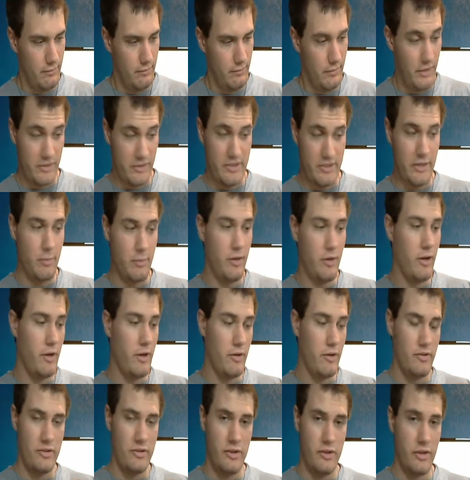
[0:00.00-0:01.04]
it's
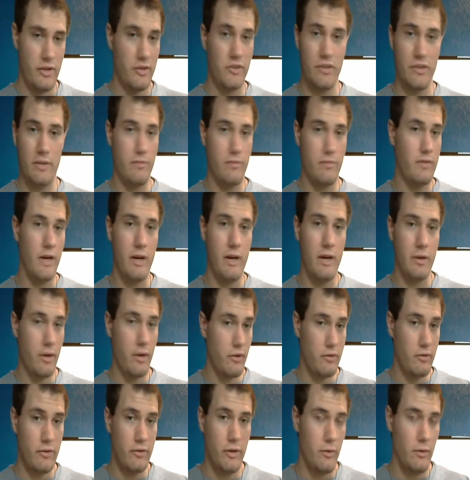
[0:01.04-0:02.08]
semi-auto, so you can just keep firing
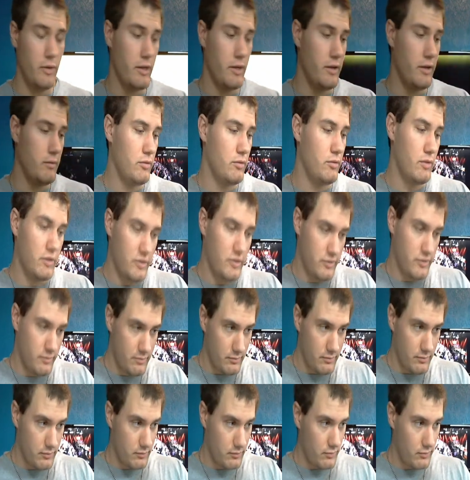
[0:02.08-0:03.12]
until you run out of bullets.
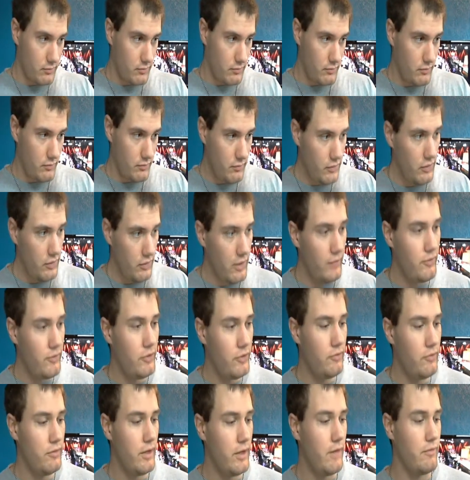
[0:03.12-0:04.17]

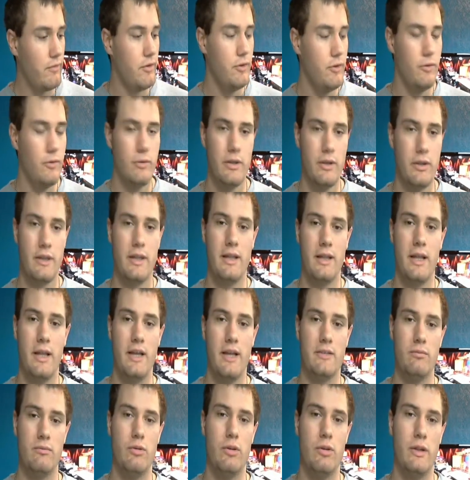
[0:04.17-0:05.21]
After you get that
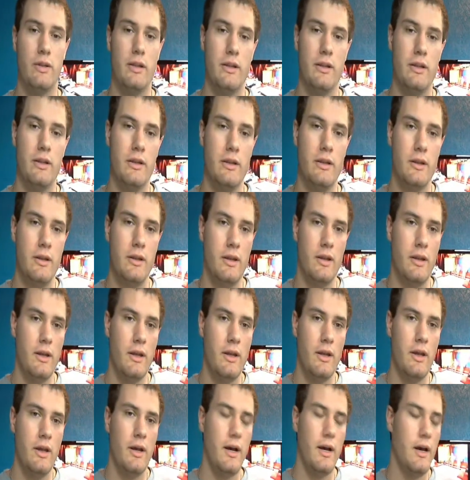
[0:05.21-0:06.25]
last bullet,
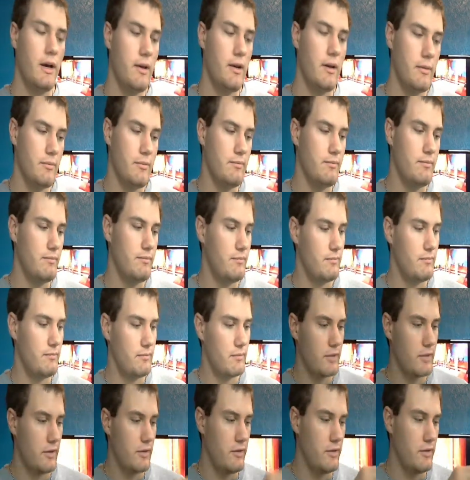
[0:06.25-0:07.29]
um,
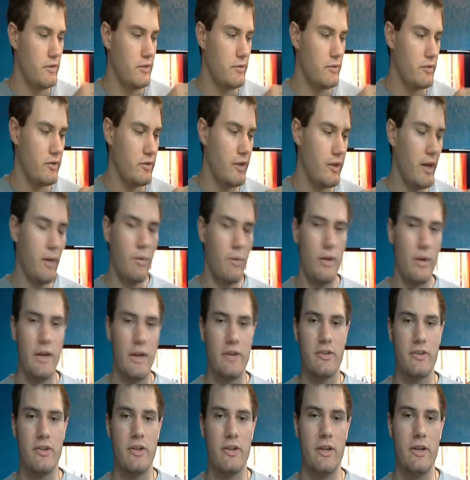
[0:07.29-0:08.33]
this slide will
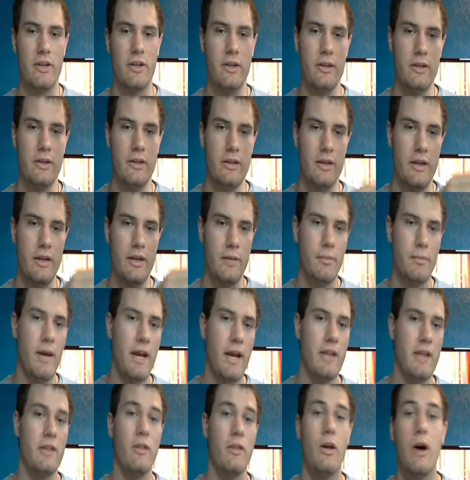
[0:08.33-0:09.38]
actually kick
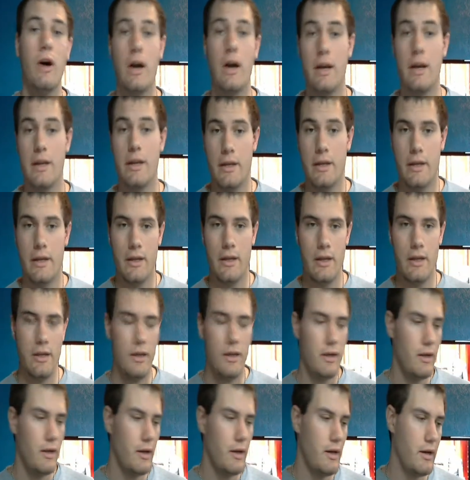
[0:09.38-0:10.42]
back and lock.
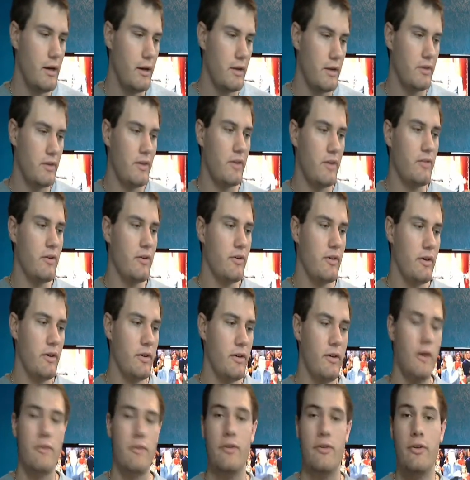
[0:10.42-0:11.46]
Because after
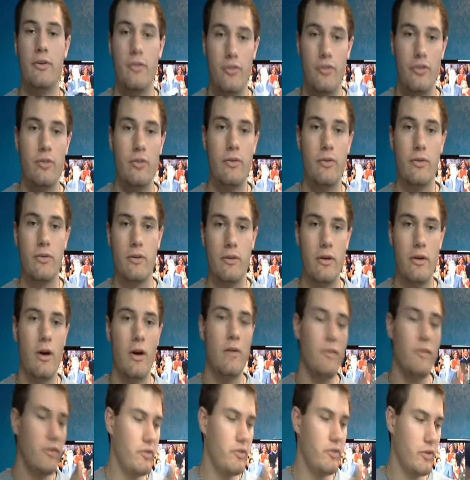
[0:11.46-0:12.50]
you shoot,
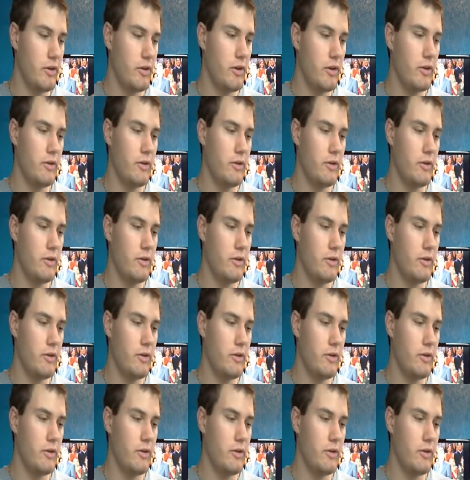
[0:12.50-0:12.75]
obviously